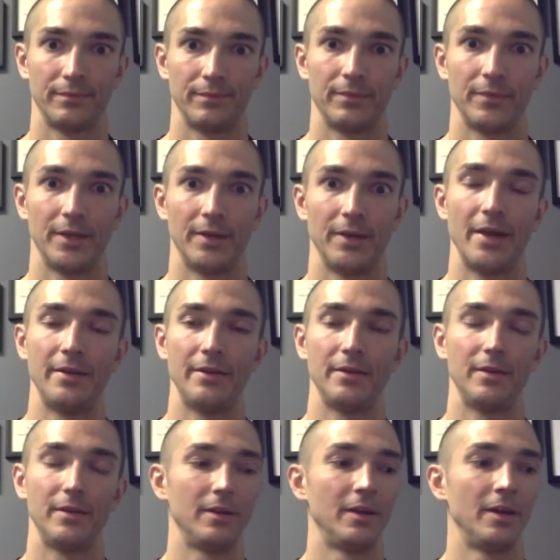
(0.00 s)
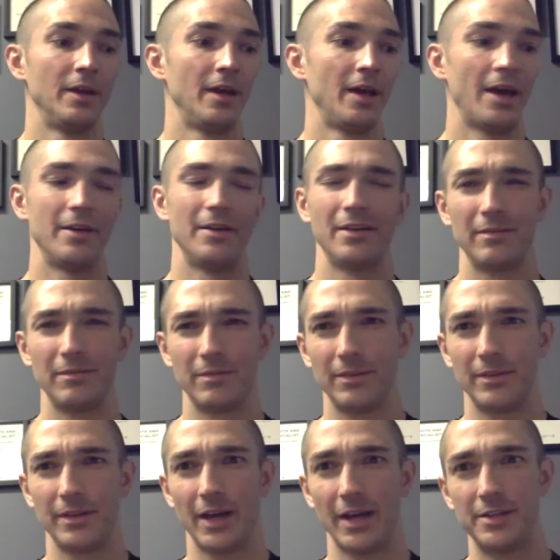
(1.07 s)
improve. And
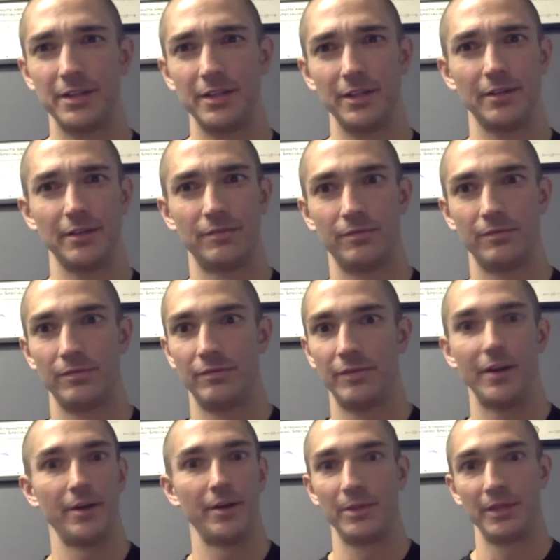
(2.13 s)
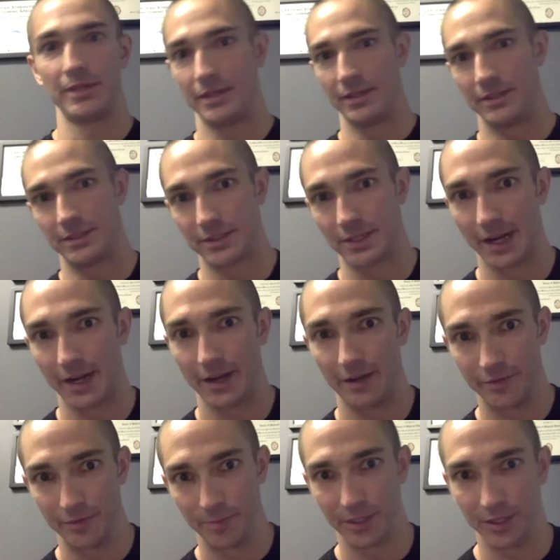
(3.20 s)
the idea of variability does not
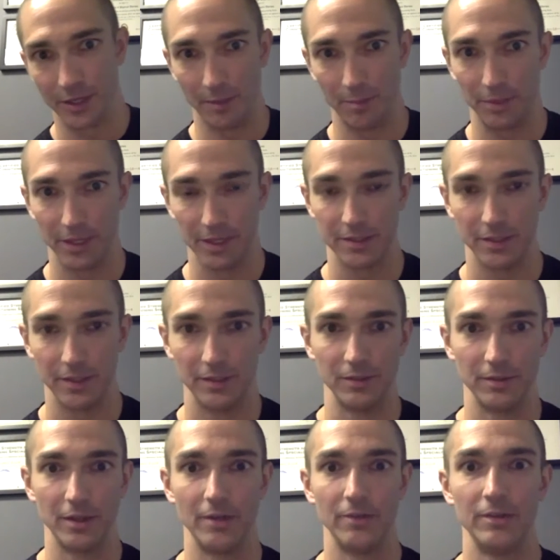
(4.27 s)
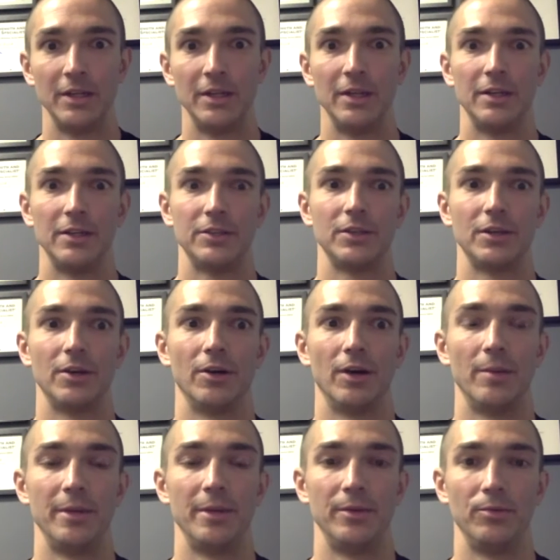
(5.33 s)
have to be complex either, though. So, I
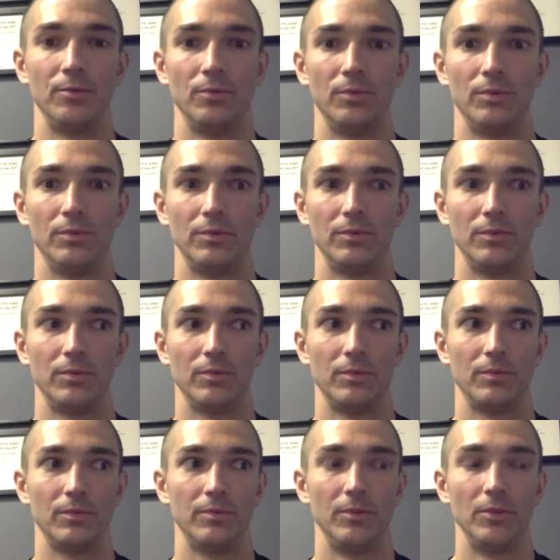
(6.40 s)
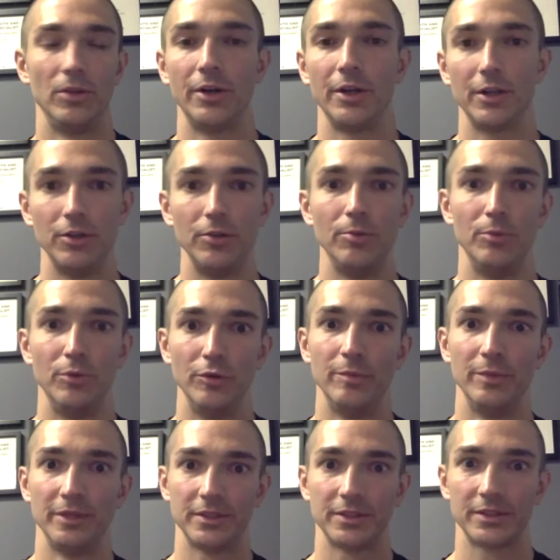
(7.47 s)
mean, learning new
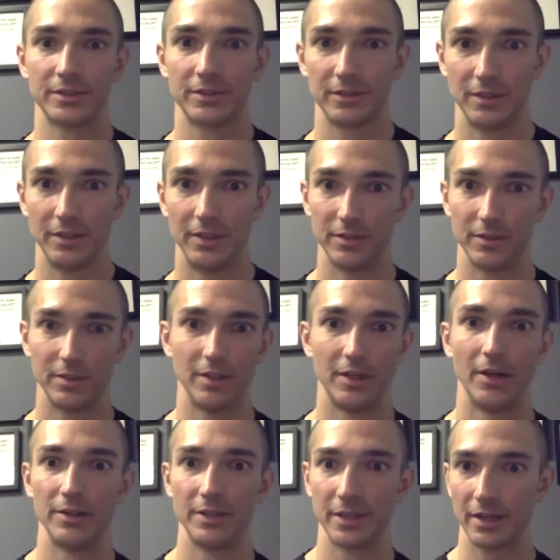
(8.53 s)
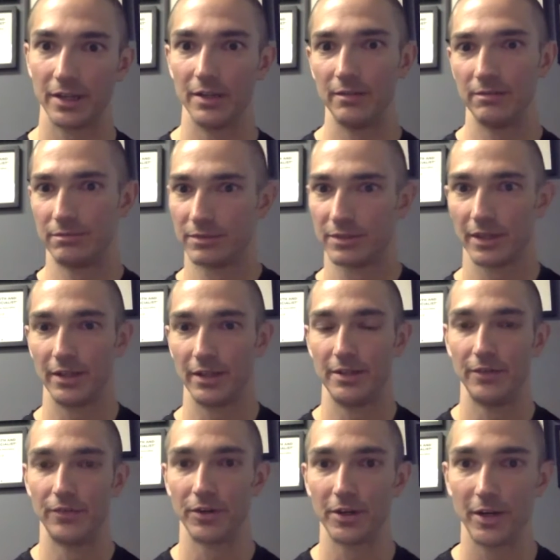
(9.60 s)
movements is, it's like a slightly
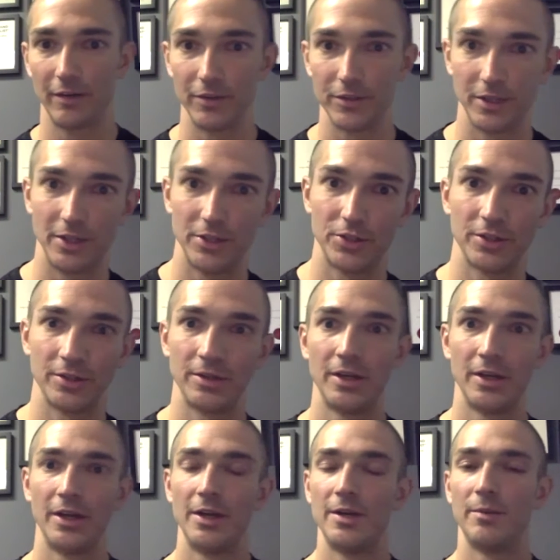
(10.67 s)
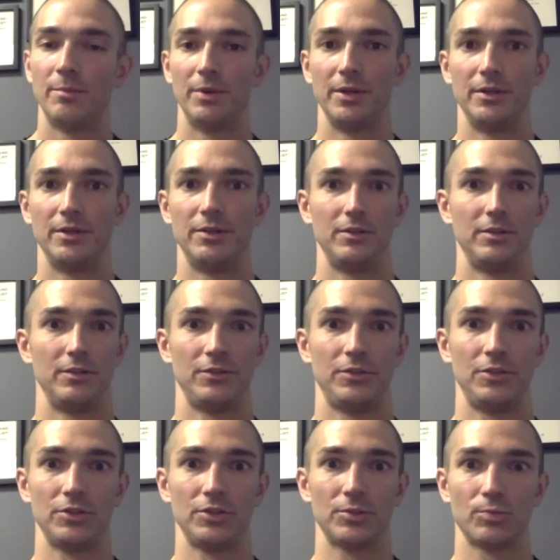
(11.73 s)
different conversation, but if
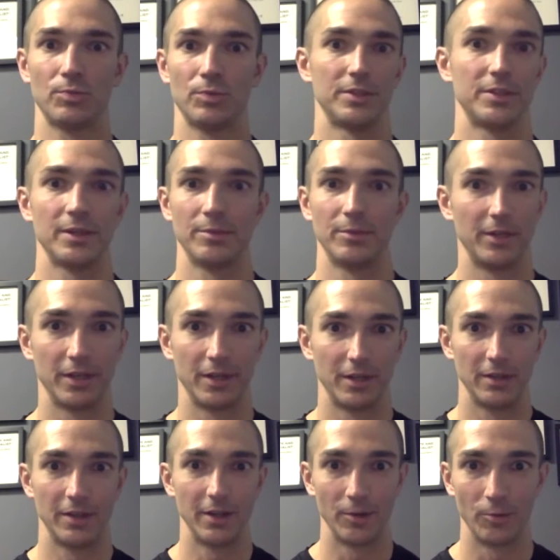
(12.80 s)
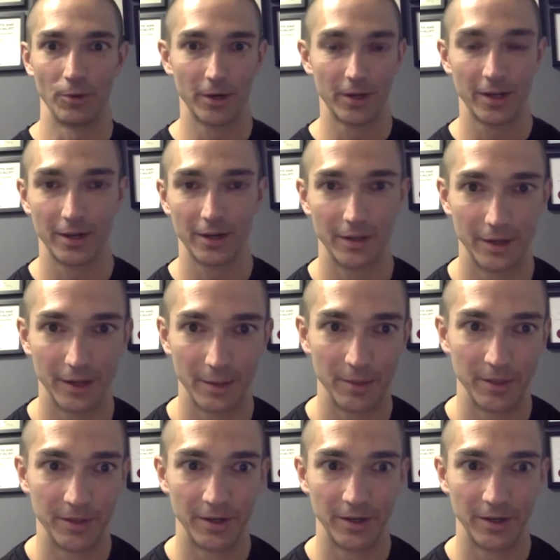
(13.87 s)
you just want someone to get a workout in, I mean,